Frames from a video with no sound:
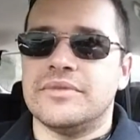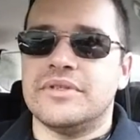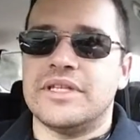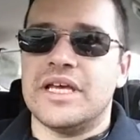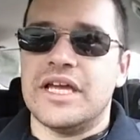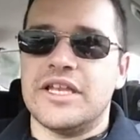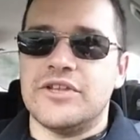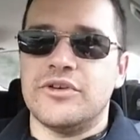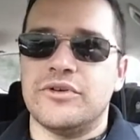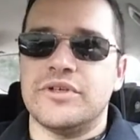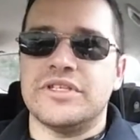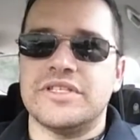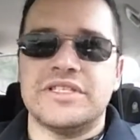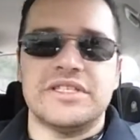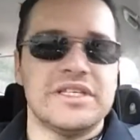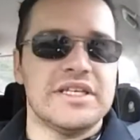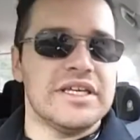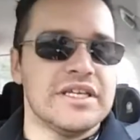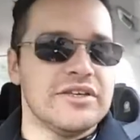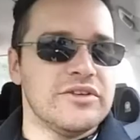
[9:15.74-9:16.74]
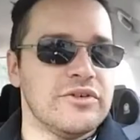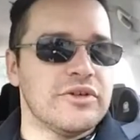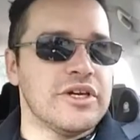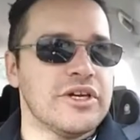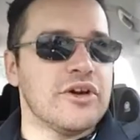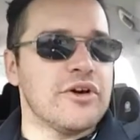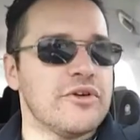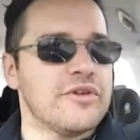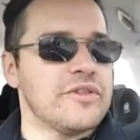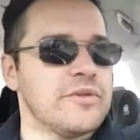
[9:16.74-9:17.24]
Then you can see, you can
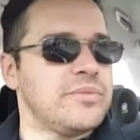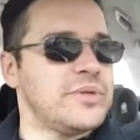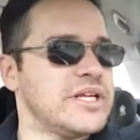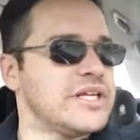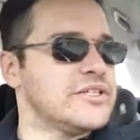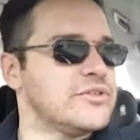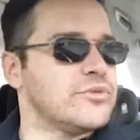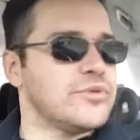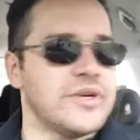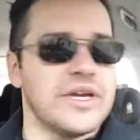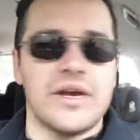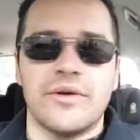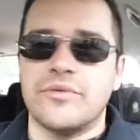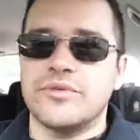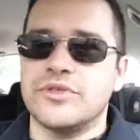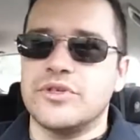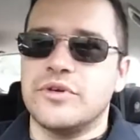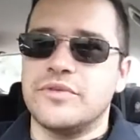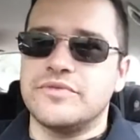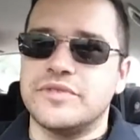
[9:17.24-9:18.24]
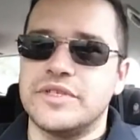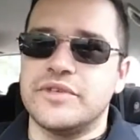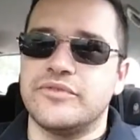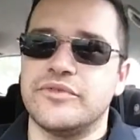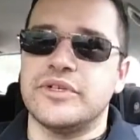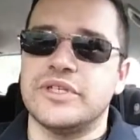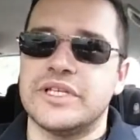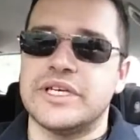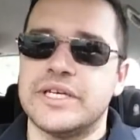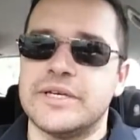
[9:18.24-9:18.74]
go to the place where that resolves
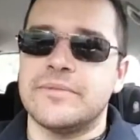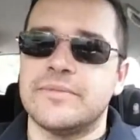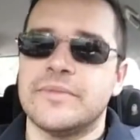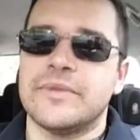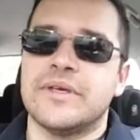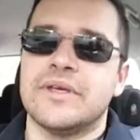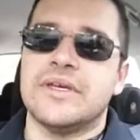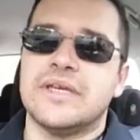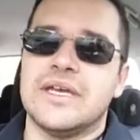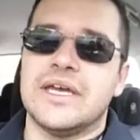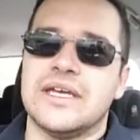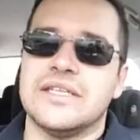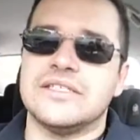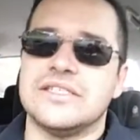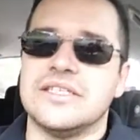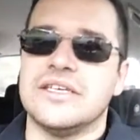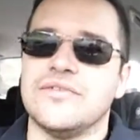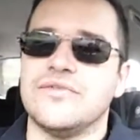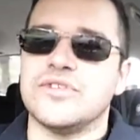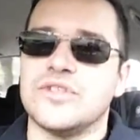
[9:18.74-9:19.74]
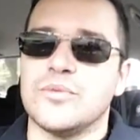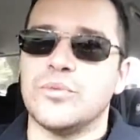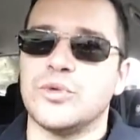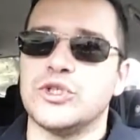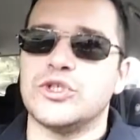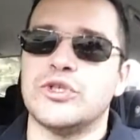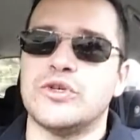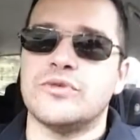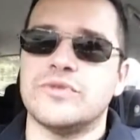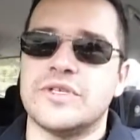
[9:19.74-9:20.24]
differently, and see if someone
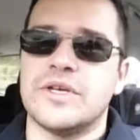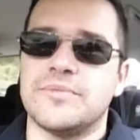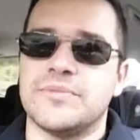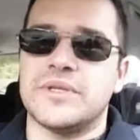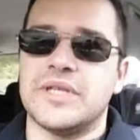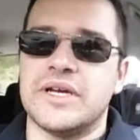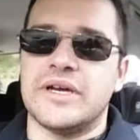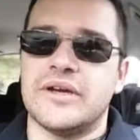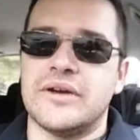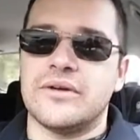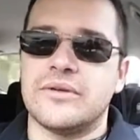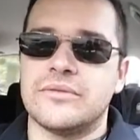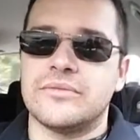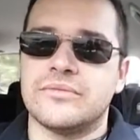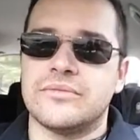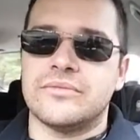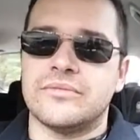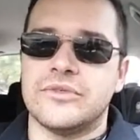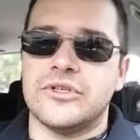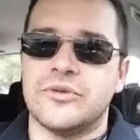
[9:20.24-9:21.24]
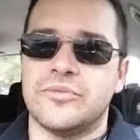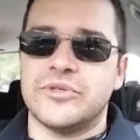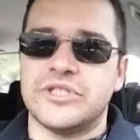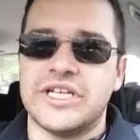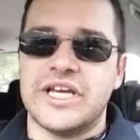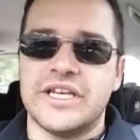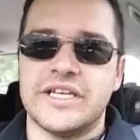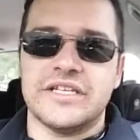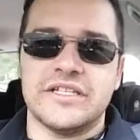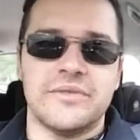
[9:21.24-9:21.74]
shows up there, you know,
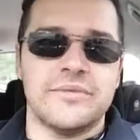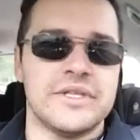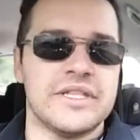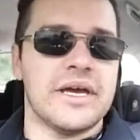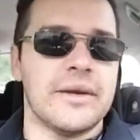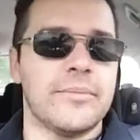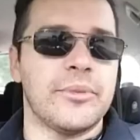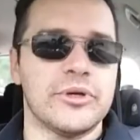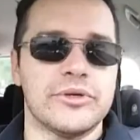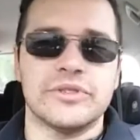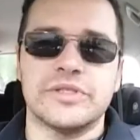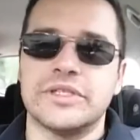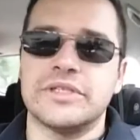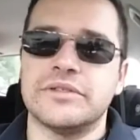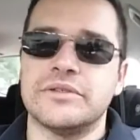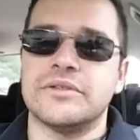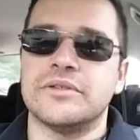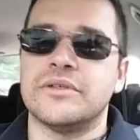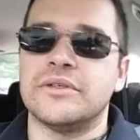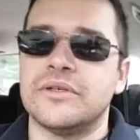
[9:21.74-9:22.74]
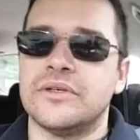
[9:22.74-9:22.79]
pretending to be that person